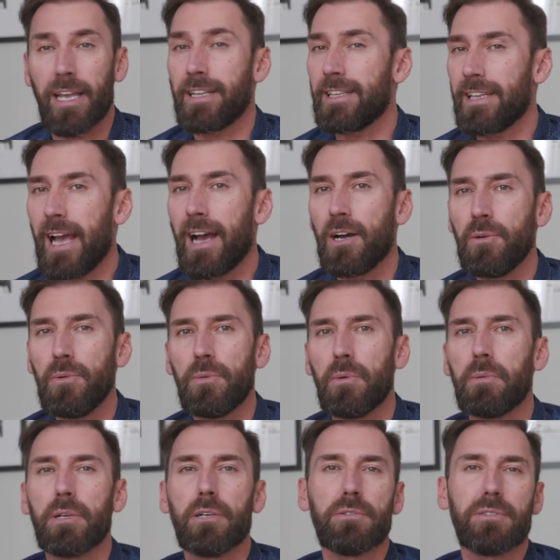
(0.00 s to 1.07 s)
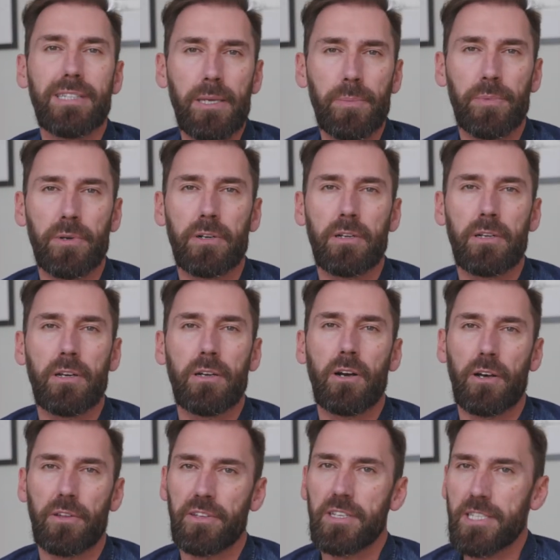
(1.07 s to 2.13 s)
and now we will go deeper
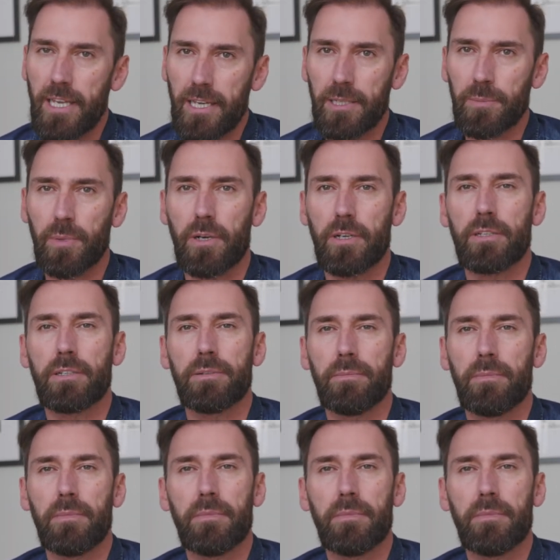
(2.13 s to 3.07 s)
on the second part,